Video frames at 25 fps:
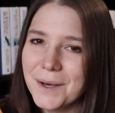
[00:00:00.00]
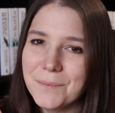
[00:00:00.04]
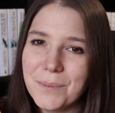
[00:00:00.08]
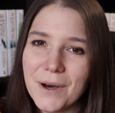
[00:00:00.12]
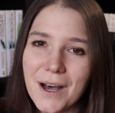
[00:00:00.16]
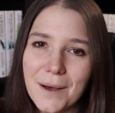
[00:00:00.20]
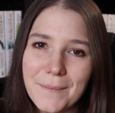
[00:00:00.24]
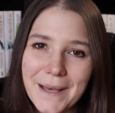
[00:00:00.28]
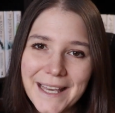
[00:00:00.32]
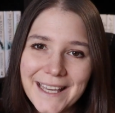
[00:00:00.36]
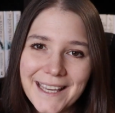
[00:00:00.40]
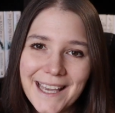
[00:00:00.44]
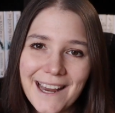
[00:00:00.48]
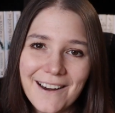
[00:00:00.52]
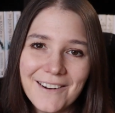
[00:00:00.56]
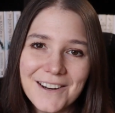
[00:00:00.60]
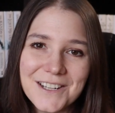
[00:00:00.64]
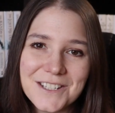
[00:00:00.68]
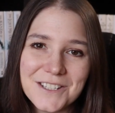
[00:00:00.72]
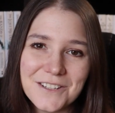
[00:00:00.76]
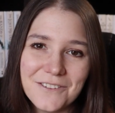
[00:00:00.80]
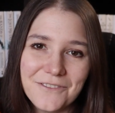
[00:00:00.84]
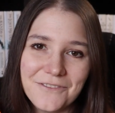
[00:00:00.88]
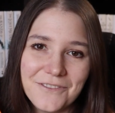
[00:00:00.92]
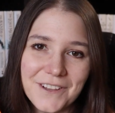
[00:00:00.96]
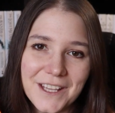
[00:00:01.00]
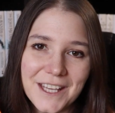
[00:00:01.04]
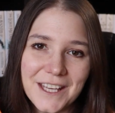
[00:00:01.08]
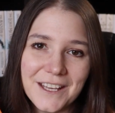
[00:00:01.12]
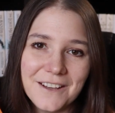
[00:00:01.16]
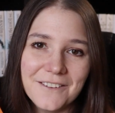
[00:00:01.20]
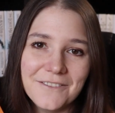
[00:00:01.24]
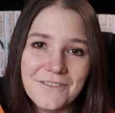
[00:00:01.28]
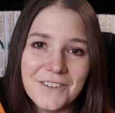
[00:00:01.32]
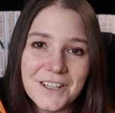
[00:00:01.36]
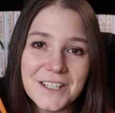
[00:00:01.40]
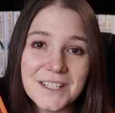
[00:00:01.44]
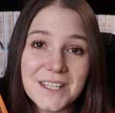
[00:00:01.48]
But our main character,
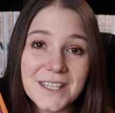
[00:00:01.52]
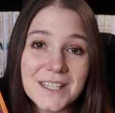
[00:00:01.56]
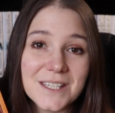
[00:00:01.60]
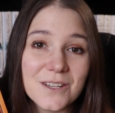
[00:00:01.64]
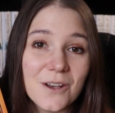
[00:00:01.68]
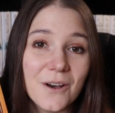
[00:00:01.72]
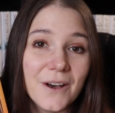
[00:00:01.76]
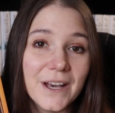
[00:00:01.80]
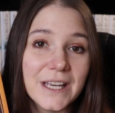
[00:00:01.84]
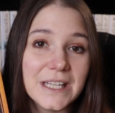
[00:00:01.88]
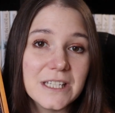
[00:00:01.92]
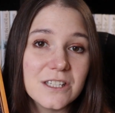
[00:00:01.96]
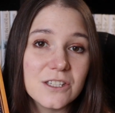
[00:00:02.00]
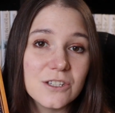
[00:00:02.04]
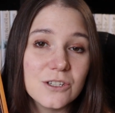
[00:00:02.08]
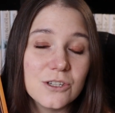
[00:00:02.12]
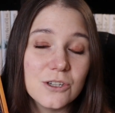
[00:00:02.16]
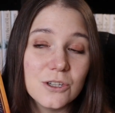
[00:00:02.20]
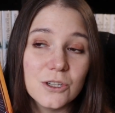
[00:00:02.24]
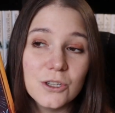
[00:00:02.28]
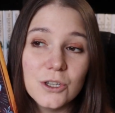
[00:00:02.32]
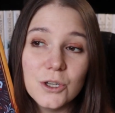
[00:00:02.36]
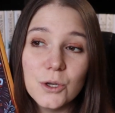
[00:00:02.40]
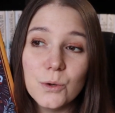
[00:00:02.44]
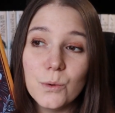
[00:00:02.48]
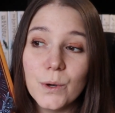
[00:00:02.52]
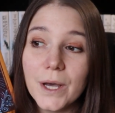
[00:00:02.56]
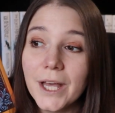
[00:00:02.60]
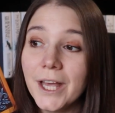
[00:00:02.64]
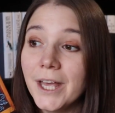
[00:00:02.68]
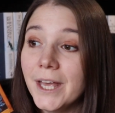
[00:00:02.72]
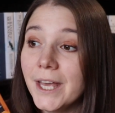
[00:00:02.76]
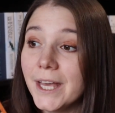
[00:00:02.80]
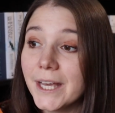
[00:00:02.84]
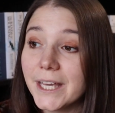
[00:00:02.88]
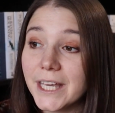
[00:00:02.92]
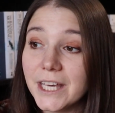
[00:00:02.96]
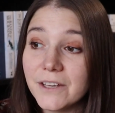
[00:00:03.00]
Viv, decides to
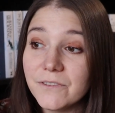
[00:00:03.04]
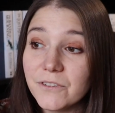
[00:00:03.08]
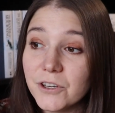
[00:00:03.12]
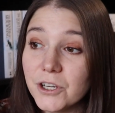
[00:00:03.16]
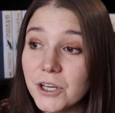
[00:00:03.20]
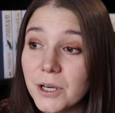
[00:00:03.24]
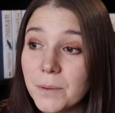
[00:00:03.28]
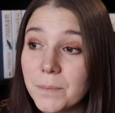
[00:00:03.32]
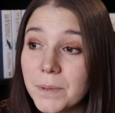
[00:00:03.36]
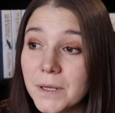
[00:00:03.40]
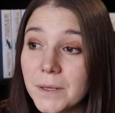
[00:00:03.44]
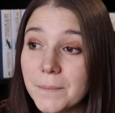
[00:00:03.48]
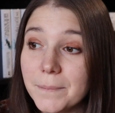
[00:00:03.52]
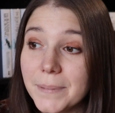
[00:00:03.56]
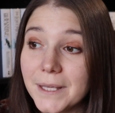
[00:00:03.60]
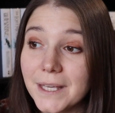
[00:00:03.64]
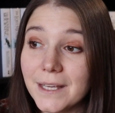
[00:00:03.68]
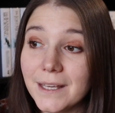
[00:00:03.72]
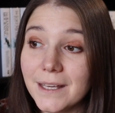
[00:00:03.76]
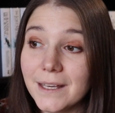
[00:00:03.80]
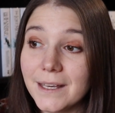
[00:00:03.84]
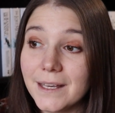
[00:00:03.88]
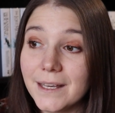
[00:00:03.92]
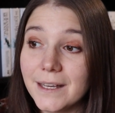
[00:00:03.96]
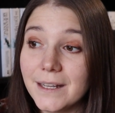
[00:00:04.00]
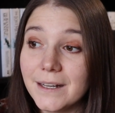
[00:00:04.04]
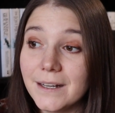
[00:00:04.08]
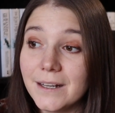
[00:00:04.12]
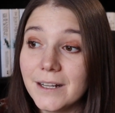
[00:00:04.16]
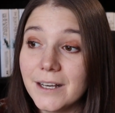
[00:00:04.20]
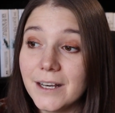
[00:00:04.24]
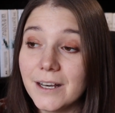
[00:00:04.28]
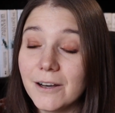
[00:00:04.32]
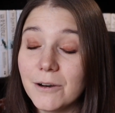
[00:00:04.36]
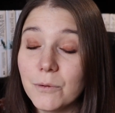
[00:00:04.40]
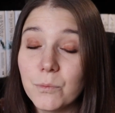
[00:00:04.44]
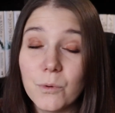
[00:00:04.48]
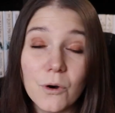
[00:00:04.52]
give up being
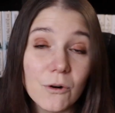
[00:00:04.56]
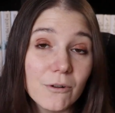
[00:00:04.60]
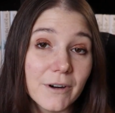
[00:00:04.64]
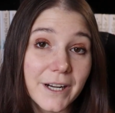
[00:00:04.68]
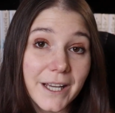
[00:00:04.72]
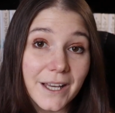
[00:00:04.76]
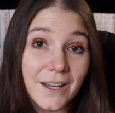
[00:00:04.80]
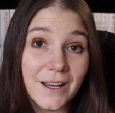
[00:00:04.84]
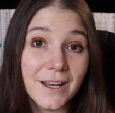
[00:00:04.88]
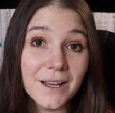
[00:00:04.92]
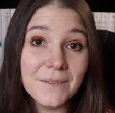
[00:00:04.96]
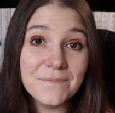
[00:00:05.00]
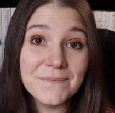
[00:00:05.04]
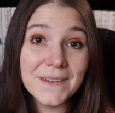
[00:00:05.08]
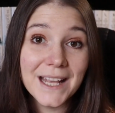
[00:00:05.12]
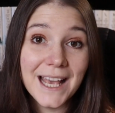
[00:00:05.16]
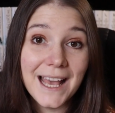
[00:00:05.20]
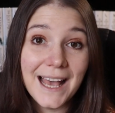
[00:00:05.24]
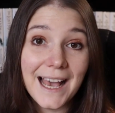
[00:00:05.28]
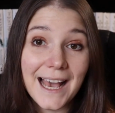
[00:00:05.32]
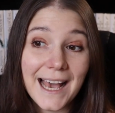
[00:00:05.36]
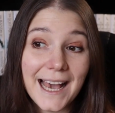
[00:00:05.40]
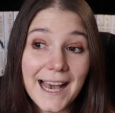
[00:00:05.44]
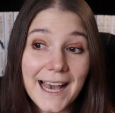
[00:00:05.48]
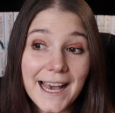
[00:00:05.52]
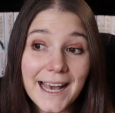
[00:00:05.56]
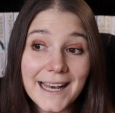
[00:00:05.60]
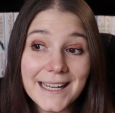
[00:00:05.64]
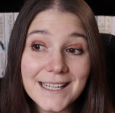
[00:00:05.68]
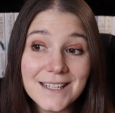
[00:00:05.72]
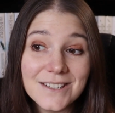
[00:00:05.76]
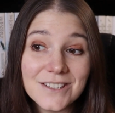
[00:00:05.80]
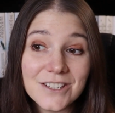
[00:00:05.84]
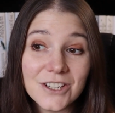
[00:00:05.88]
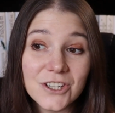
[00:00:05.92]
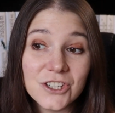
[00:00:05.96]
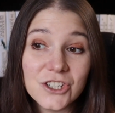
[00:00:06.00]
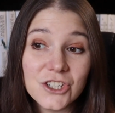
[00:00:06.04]
a warrior,
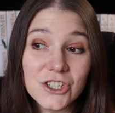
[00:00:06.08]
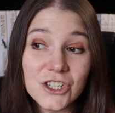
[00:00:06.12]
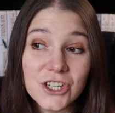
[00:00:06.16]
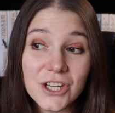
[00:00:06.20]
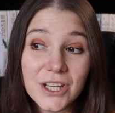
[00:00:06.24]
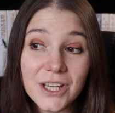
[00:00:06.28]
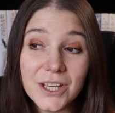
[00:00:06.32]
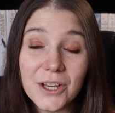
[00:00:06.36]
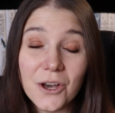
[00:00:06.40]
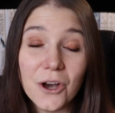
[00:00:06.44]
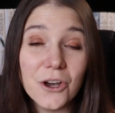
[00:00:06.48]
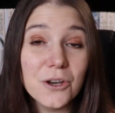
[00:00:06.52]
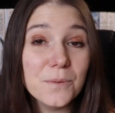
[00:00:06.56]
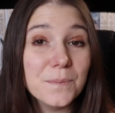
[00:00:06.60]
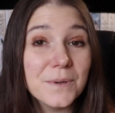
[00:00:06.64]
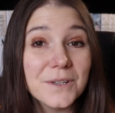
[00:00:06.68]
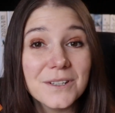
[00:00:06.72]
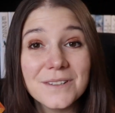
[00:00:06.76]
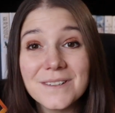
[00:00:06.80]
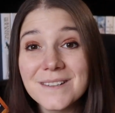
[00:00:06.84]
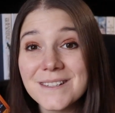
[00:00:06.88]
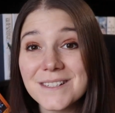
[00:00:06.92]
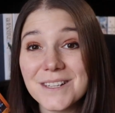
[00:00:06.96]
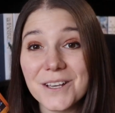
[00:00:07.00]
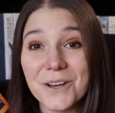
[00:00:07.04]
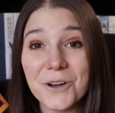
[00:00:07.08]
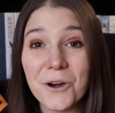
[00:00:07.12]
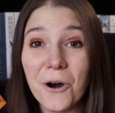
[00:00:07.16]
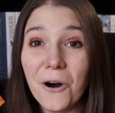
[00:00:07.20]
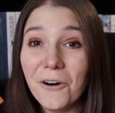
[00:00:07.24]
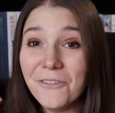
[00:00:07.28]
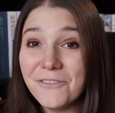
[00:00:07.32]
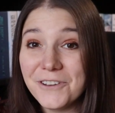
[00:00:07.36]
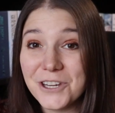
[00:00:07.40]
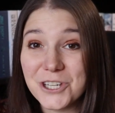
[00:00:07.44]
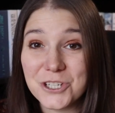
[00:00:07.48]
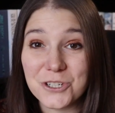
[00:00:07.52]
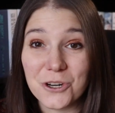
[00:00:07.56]
and she opens a
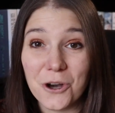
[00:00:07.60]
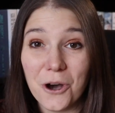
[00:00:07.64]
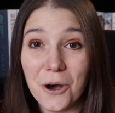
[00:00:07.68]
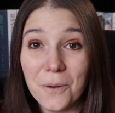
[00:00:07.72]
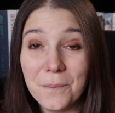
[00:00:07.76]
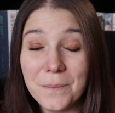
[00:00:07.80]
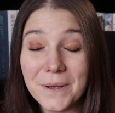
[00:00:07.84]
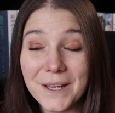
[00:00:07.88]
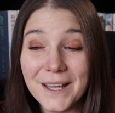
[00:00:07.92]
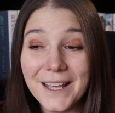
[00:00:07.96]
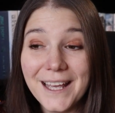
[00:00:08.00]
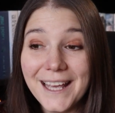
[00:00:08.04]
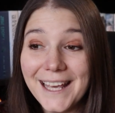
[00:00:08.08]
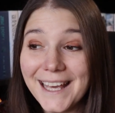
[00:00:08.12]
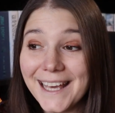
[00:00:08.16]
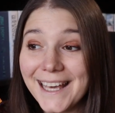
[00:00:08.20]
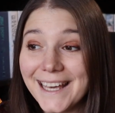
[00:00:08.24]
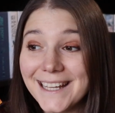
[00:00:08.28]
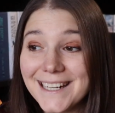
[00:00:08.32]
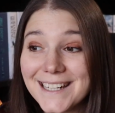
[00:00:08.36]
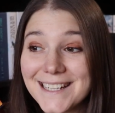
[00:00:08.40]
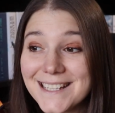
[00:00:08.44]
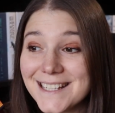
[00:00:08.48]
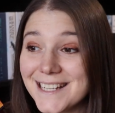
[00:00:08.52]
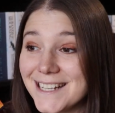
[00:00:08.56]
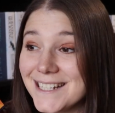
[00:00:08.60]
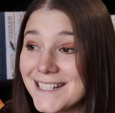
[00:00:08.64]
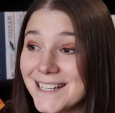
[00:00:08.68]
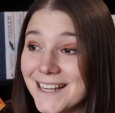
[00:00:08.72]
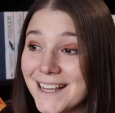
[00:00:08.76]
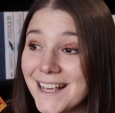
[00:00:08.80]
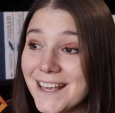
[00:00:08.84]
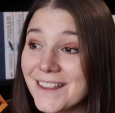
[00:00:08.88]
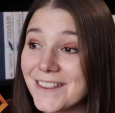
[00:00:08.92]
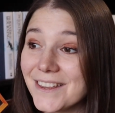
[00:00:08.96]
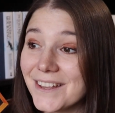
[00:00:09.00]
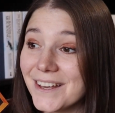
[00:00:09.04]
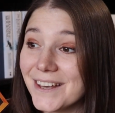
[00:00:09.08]
coffee shop in a
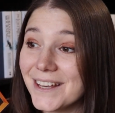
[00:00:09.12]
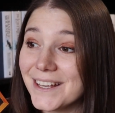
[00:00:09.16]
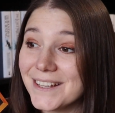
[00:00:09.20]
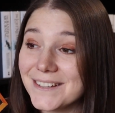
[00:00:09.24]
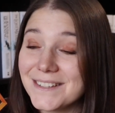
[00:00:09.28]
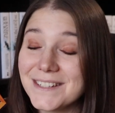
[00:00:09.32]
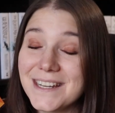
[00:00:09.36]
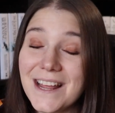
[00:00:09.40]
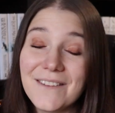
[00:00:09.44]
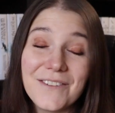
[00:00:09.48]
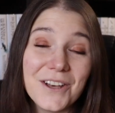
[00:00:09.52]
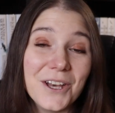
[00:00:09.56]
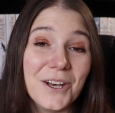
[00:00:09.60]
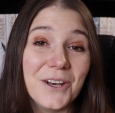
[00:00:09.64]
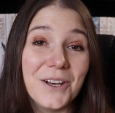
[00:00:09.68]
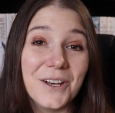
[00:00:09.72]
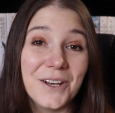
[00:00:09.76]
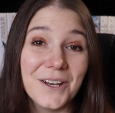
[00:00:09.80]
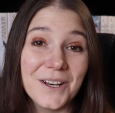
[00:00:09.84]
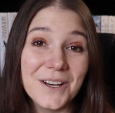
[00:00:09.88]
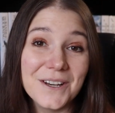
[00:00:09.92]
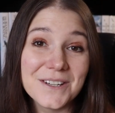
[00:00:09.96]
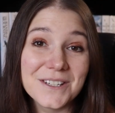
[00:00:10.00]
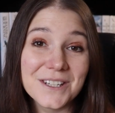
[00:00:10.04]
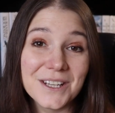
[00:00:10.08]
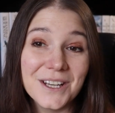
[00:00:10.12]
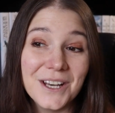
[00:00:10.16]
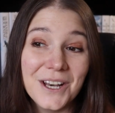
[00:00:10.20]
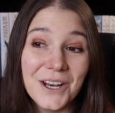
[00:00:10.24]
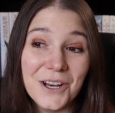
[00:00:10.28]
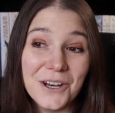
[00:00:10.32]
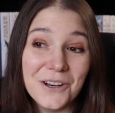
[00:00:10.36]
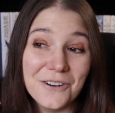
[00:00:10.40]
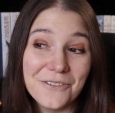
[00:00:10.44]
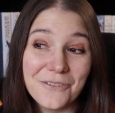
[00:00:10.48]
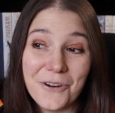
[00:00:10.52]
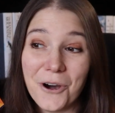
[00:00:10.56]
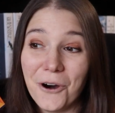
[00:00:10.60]
city that has never heard
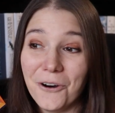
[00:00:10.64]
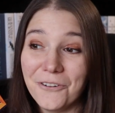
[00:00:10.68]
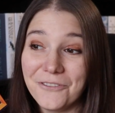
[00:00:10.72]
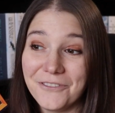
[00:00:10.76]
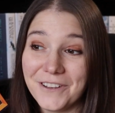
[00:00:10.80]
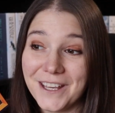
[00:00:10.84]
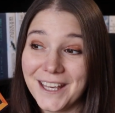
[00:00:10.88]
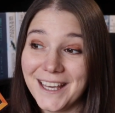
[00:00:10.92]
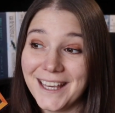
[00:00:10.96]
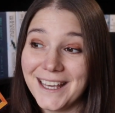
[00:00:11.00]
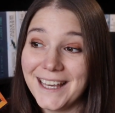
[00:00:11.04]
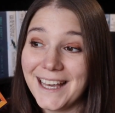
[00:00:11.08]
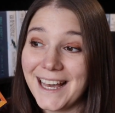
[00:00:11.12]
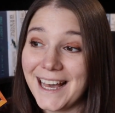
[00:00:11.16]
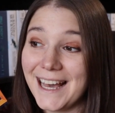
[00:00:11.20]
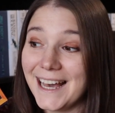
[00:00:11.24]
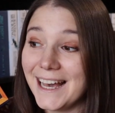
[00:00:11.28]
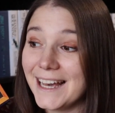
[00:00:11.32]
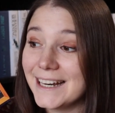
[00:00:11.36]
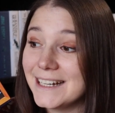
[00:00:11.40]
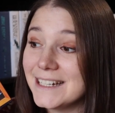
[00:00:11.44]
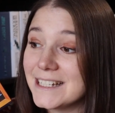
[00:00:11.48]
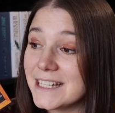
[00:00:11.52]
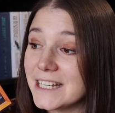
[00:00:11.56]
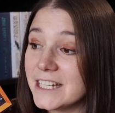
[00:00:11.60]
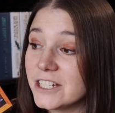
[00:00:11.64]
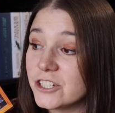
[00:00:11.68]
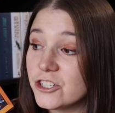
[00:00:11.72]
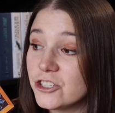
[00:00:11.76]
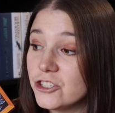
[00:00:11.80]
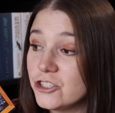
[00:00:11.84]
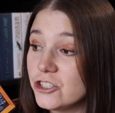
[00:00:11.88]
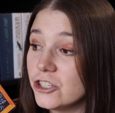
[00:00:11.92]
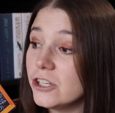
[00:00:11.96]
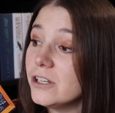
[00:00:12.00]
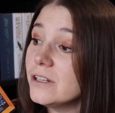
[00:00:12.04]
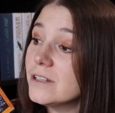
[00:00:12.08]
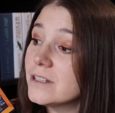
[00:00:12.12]
of coffee, and it's
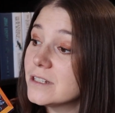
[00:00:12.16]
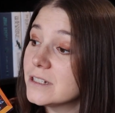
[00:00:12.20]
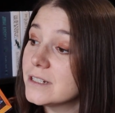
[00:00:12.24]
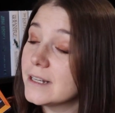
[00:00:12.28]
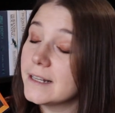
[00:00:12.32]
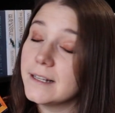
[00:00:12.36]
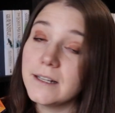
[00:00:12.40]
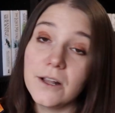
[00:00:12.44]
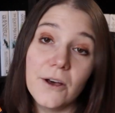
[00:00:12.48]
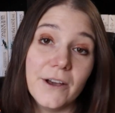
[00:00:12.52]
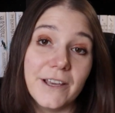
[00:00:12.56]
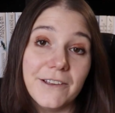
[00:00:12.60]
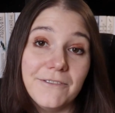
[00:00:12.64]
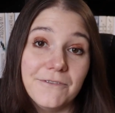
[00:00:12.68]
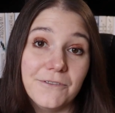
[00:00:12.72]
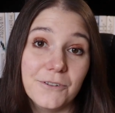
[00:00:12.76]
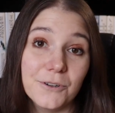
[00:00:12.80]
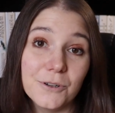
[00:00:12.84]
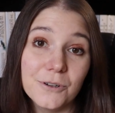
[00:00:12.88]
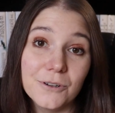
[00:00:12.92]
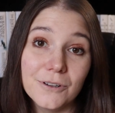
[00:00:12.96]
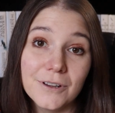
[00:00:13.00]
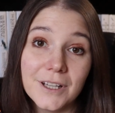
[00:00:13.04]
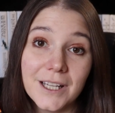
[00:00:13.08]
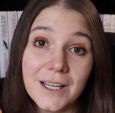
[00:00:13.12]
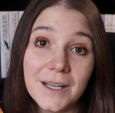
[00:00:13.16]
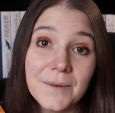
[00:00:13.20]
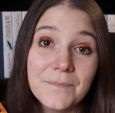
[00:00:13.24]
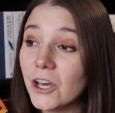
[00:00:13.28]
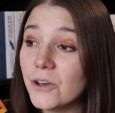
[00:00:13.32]
just delightful.